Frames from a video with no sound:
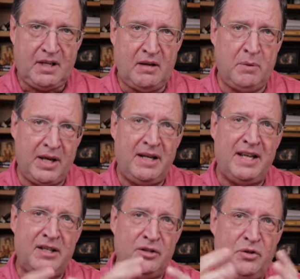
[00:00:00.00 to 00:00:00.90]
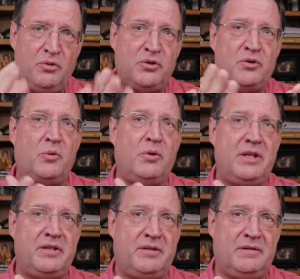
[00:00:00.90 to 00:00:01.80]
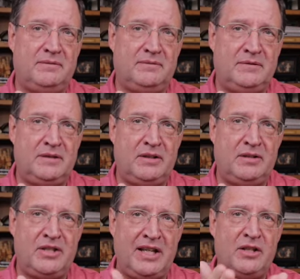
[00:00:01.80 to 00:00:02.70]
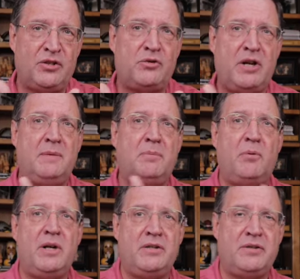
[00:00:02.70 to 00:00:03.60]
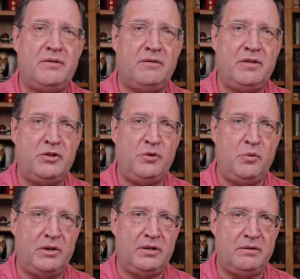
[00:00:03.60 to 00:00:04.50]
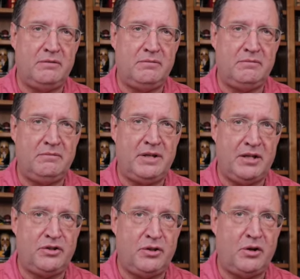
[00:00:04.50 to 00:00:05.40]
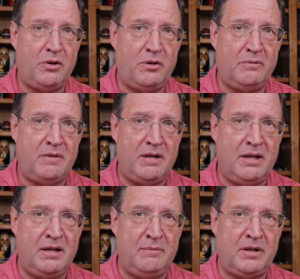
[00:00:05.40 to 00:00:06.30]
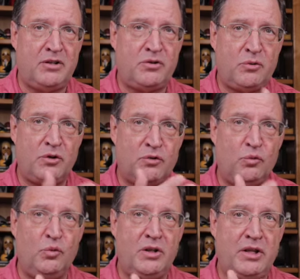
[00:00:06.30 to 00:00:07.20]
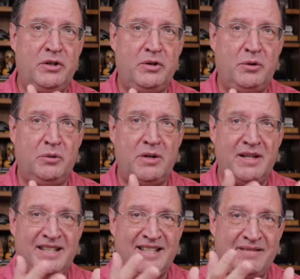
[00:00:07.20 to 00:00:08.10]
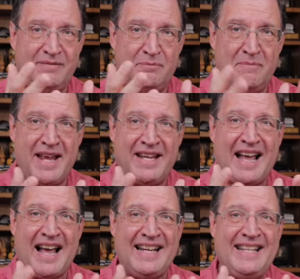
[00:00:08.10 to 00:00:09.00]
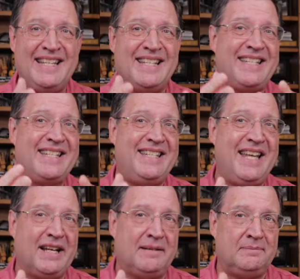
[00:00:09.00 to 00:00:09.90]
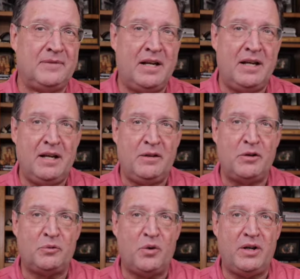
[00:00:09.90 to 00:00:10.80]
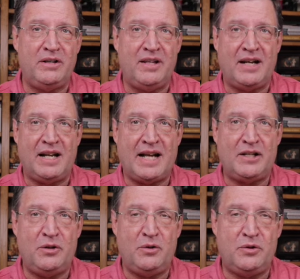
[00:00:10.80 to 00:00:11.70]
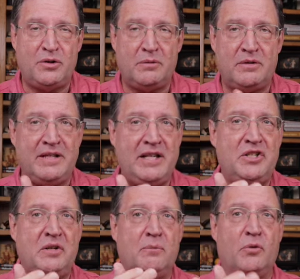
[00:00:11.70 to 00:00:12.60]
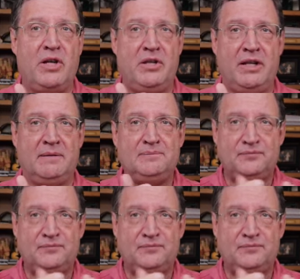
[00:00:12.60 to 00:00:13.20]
But use stories to illustrate points that you want the kids to learn, because stories really do make ideas stick. There's one that I like to use in terms of teaching breathing.